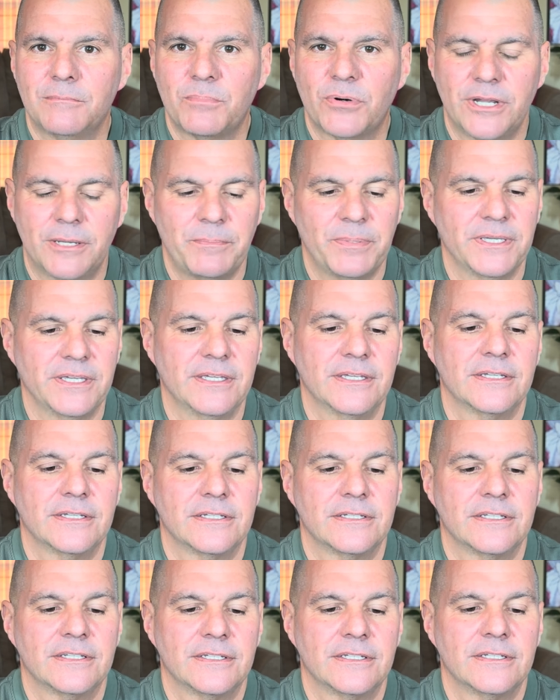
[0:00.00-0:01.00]
Preppy.
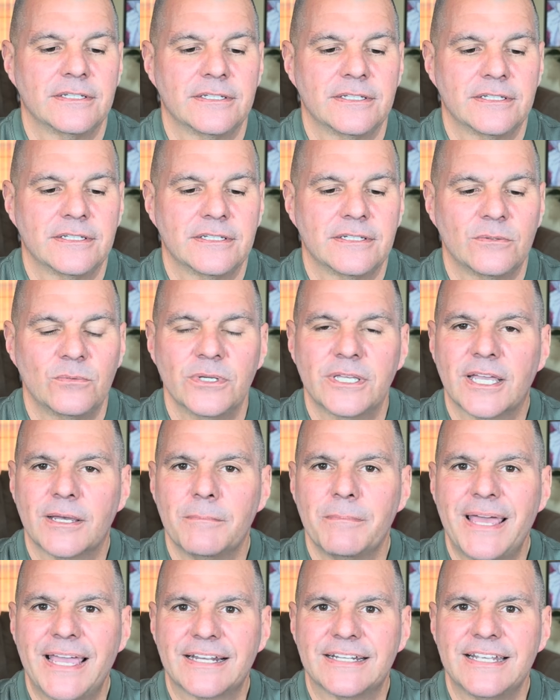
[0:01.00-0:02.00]
We come
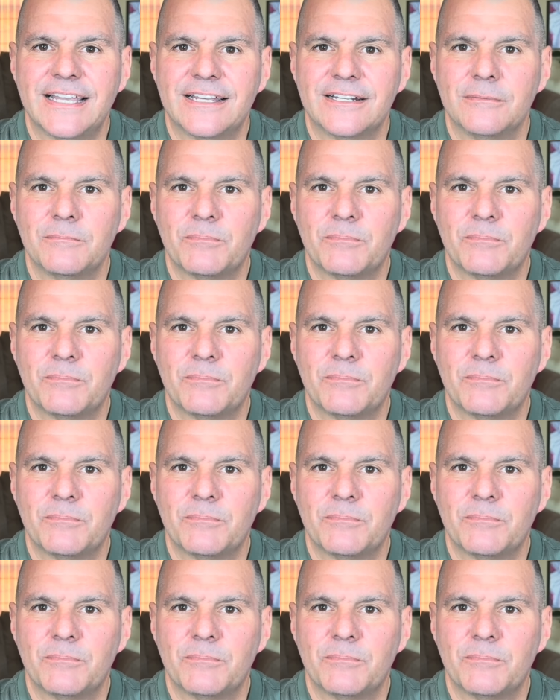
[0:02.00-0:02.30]
back down in